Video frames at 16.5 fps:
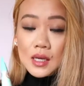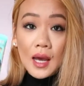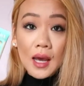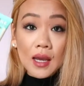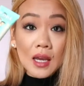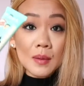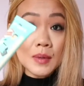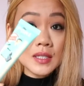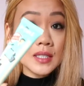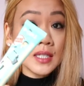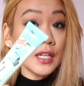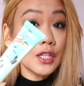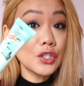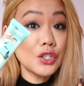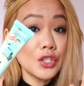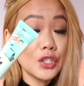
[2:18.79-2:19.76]
I am
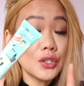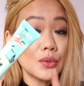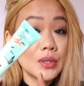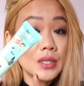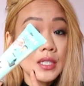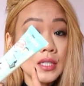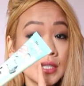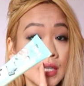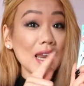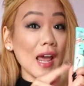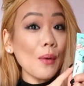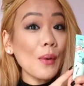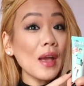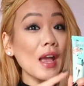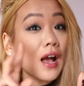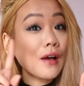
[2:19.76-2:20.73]
excited to use this
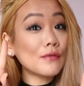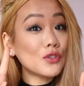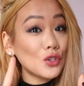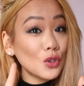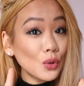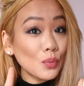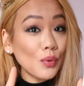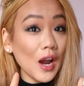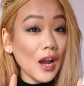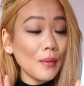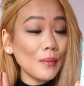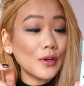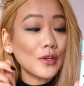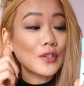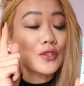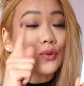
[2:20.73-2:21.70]
now I have two
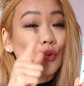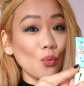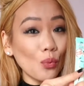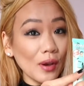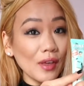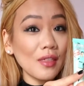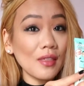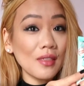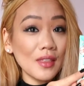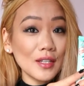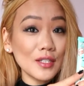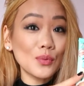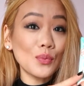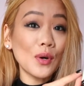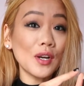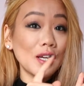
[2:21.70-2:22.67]
primers with
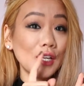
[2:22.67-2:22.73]
this one